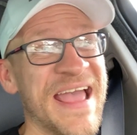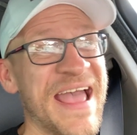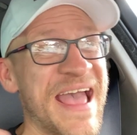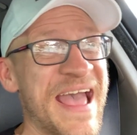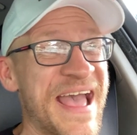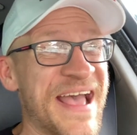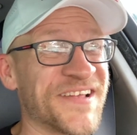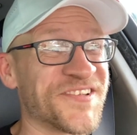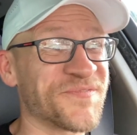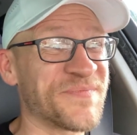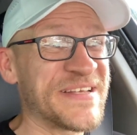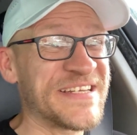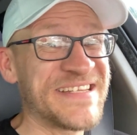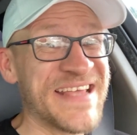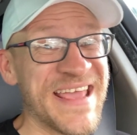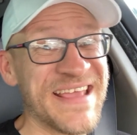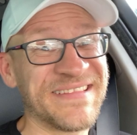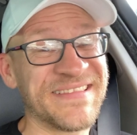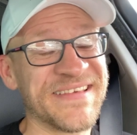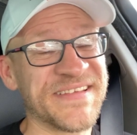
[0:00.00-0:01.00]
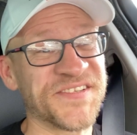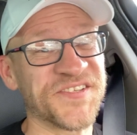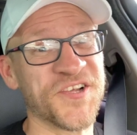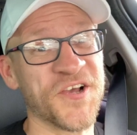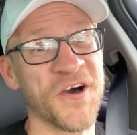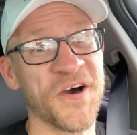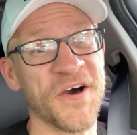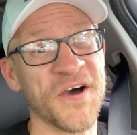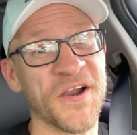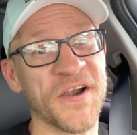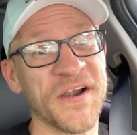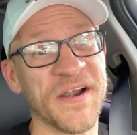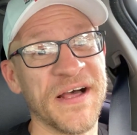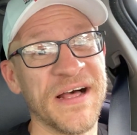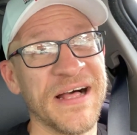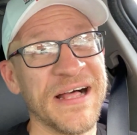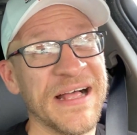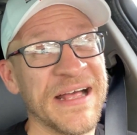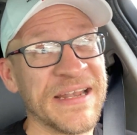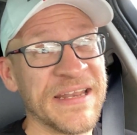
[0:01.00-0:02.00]
as we take this car
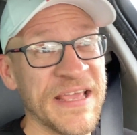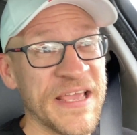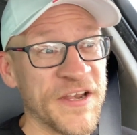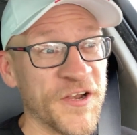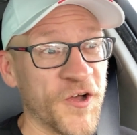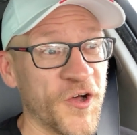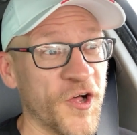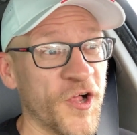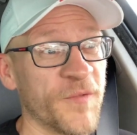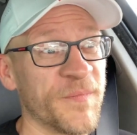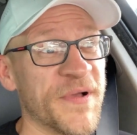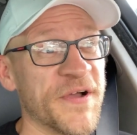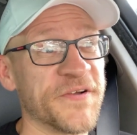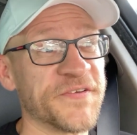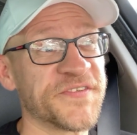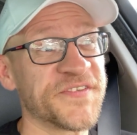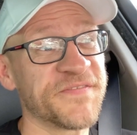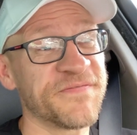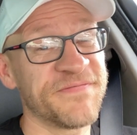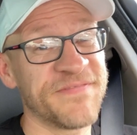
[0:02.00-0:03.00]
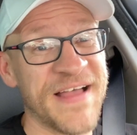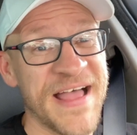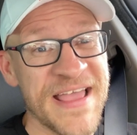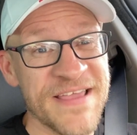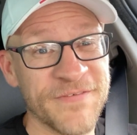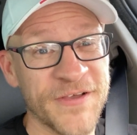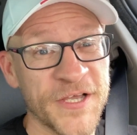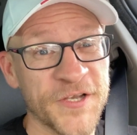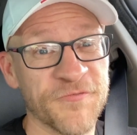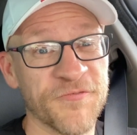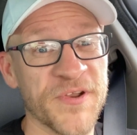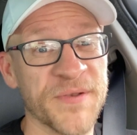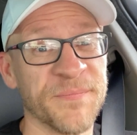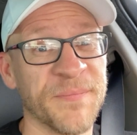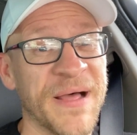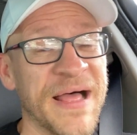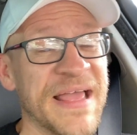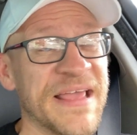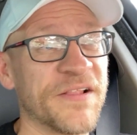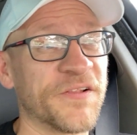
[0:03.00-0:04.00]
on an almost
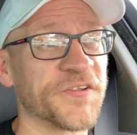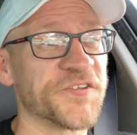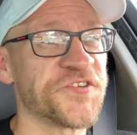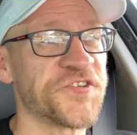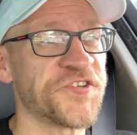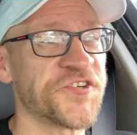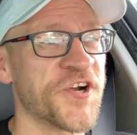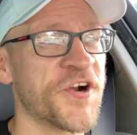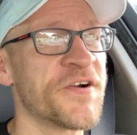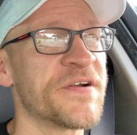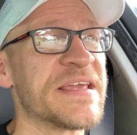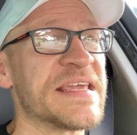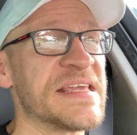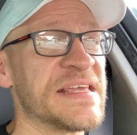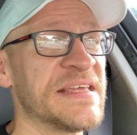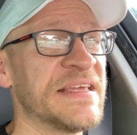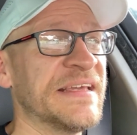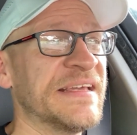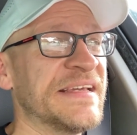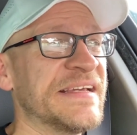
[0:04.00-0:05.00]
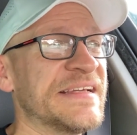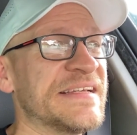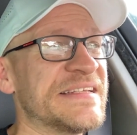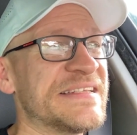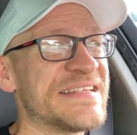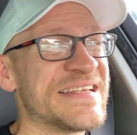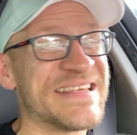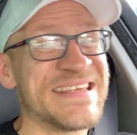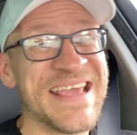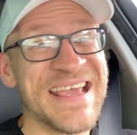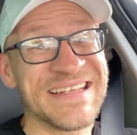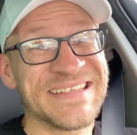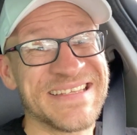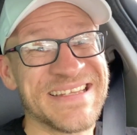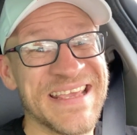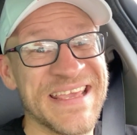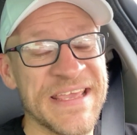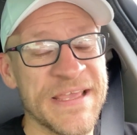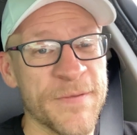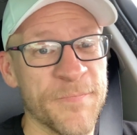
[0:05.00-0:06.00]
500-mile journey to get
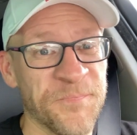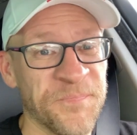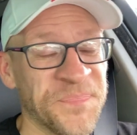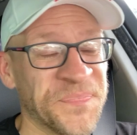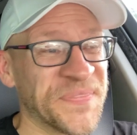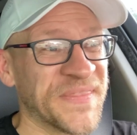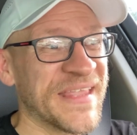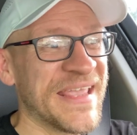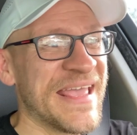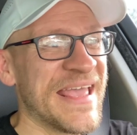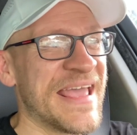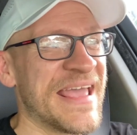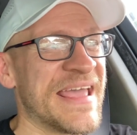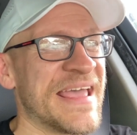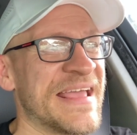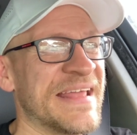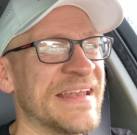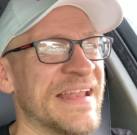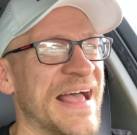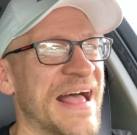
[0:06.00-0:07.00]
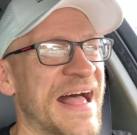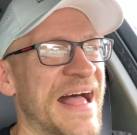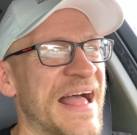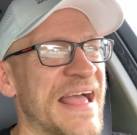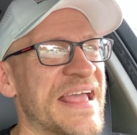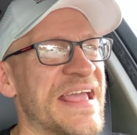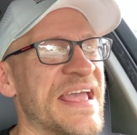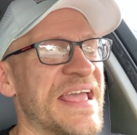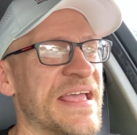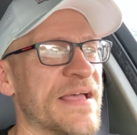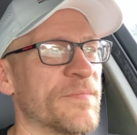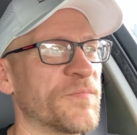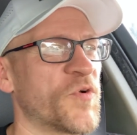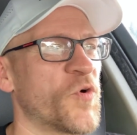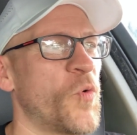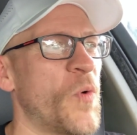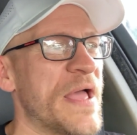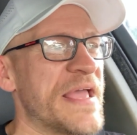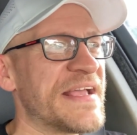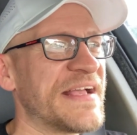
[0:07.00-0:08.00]
to him. And I am
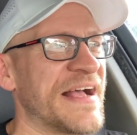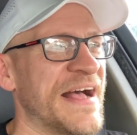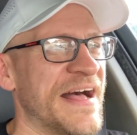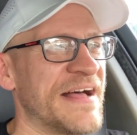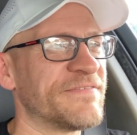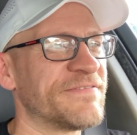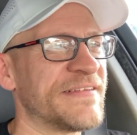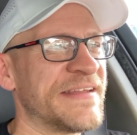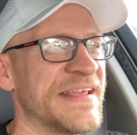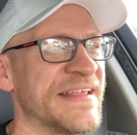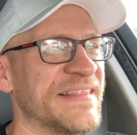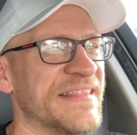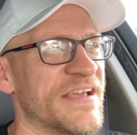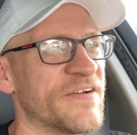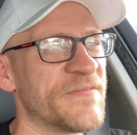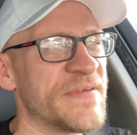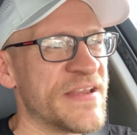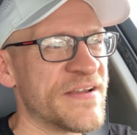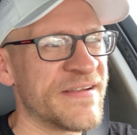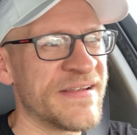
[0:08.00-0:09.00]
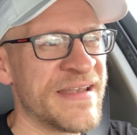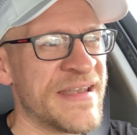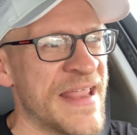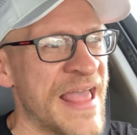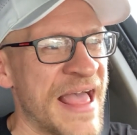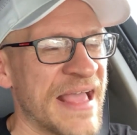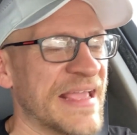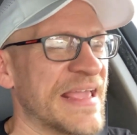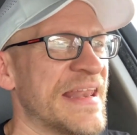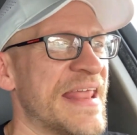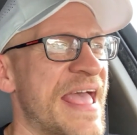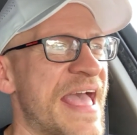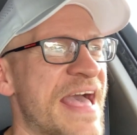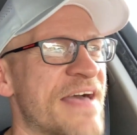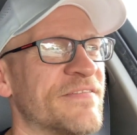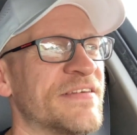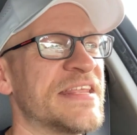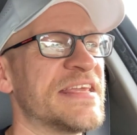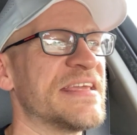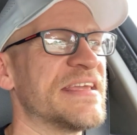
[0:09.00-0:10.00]
quite confident that we are not gonna
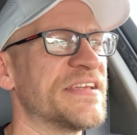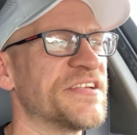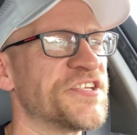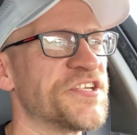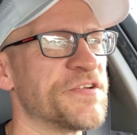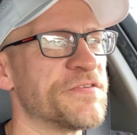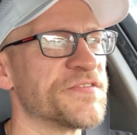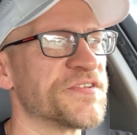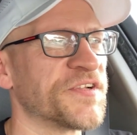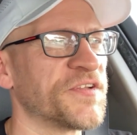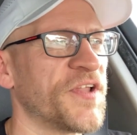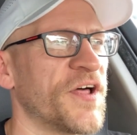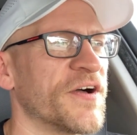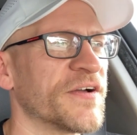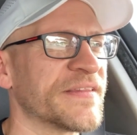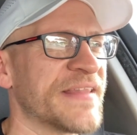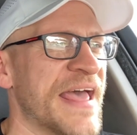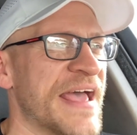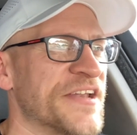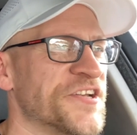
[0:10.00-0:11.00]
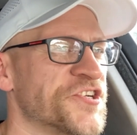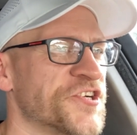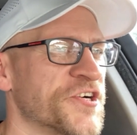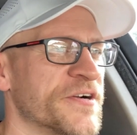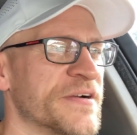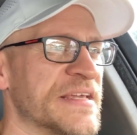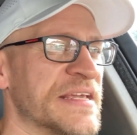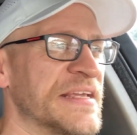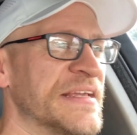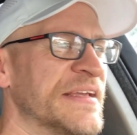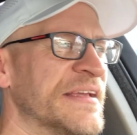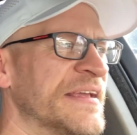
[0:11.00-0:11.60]
have any issues along that journey.